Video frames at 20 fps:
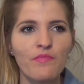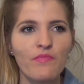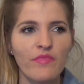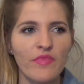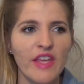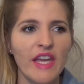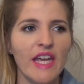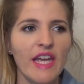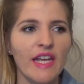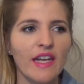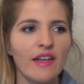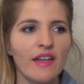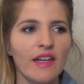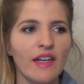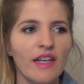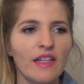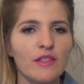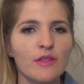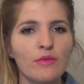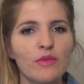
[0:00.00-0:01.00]
then
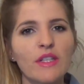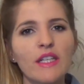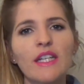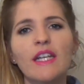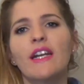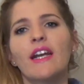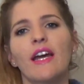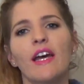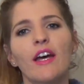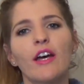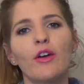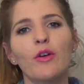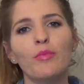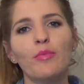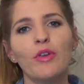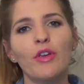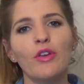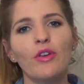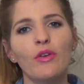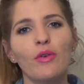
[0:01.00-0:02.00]
it's really going to
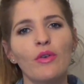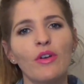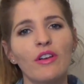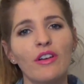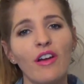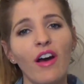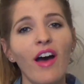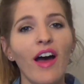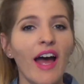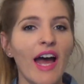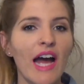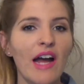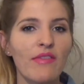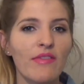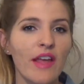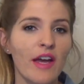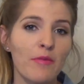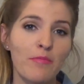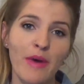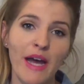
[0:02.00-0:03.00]
help you not have
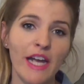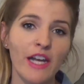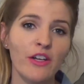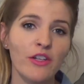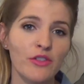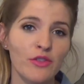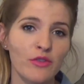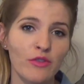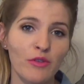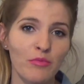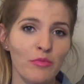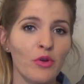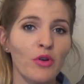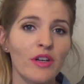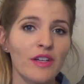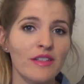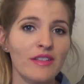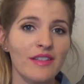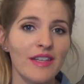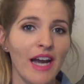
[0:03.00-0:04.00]
that buyer's
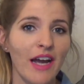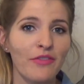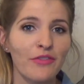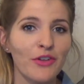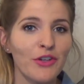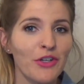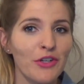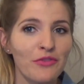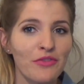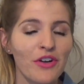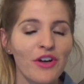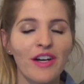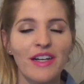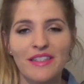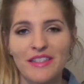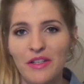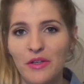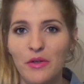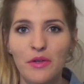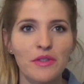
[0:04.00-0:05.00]
remorse after you've
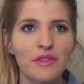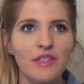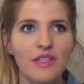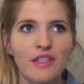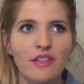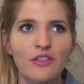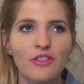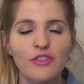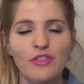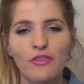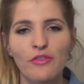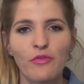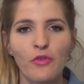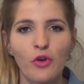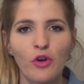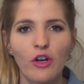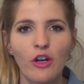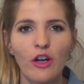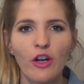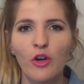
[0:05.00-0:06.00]
gone to Ulta or
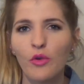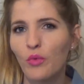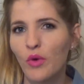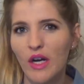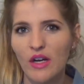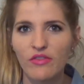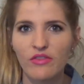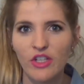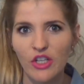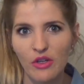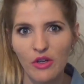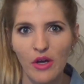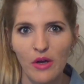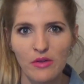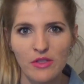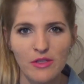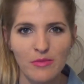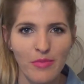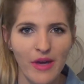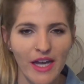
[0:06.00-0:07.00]
Sephora or wherever you
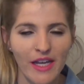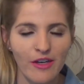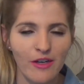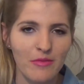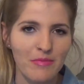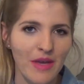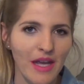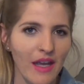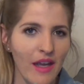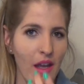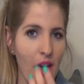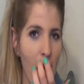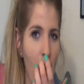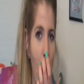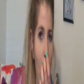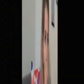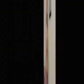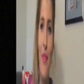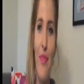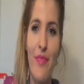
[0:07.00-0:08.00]
go to buy your
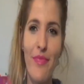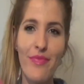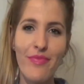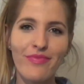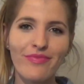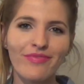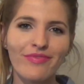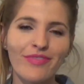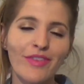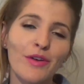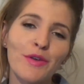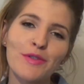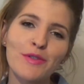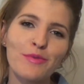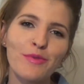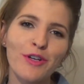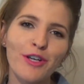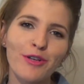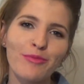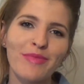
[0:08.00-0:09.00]
makeup. Those
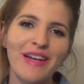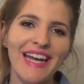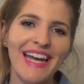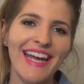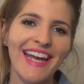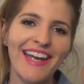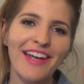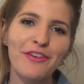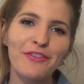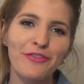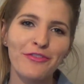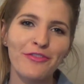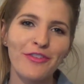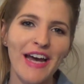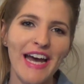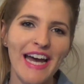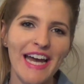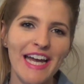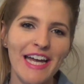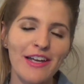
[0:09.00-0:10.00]
were my
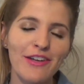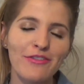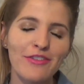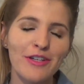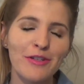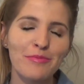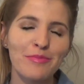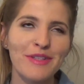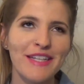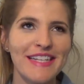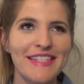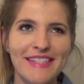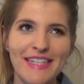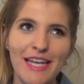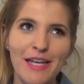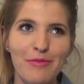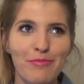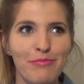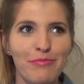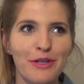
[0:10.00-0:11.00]
5 plus
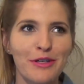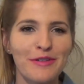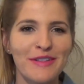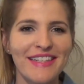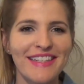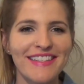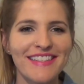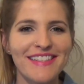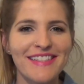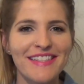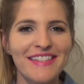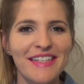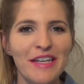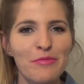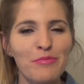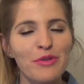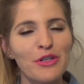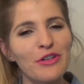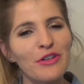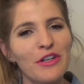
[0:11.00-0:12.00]
a bonus
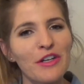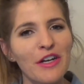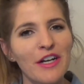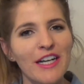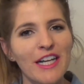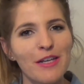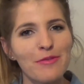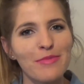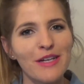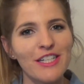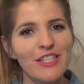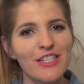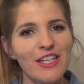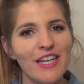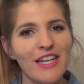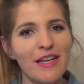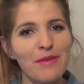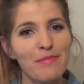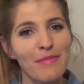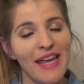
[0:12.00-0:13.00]
beauty on a
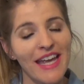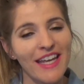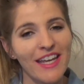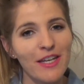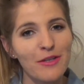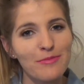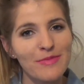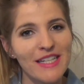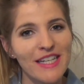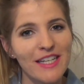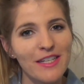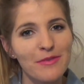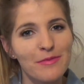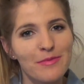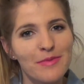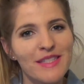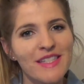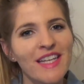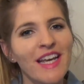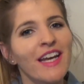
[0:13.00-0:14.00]
budget makeup
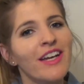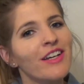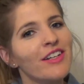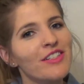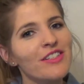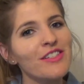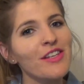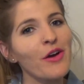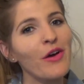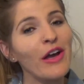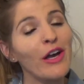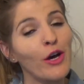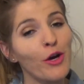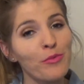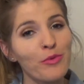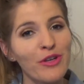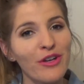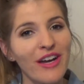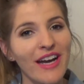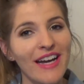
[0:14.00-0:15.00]
tips. So I
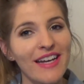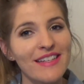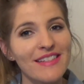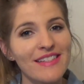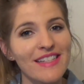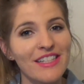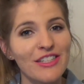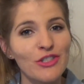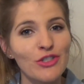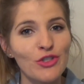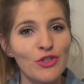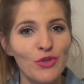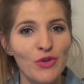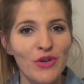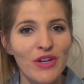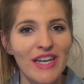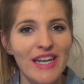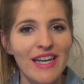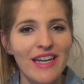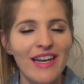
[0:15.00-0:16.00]
hope you guys
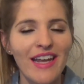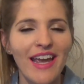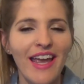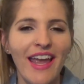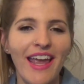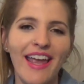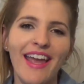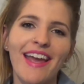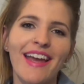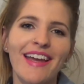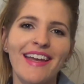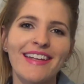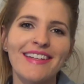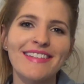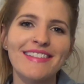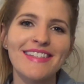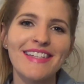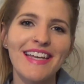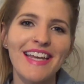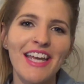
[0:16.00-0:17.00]
enjoyed,
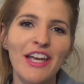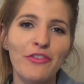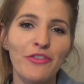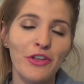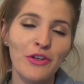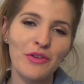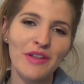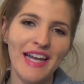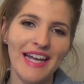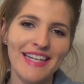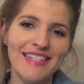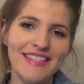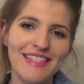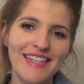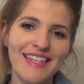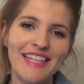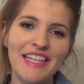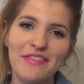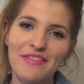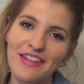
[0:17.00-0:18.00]
and if you liked
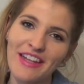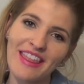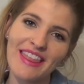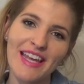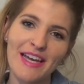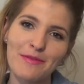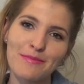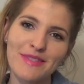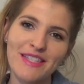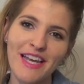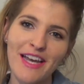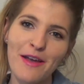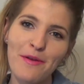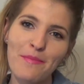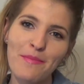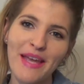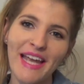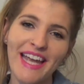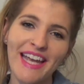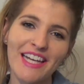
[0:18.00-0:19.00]
it, give it a thumbs up,
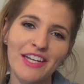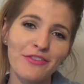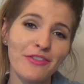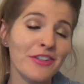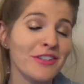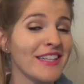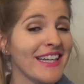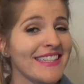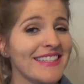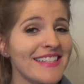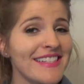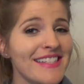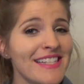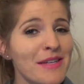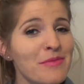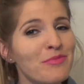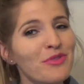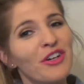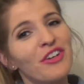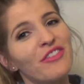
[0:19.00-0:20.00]
and if you'd like to
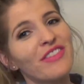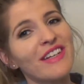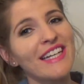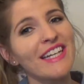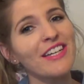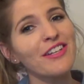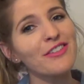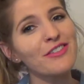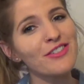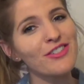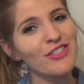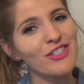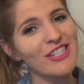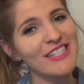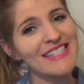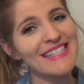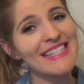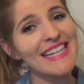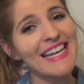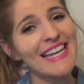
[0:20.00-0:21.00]
see more videos,
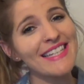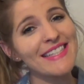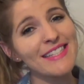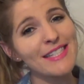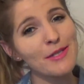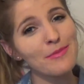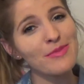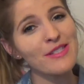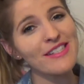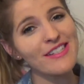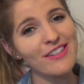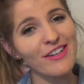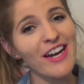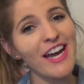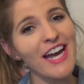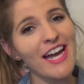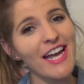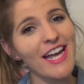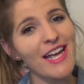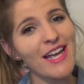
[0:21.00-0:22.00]
just hit
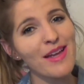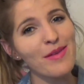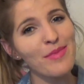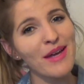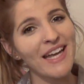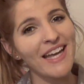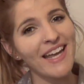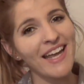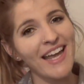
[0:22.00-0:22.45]
subscribe.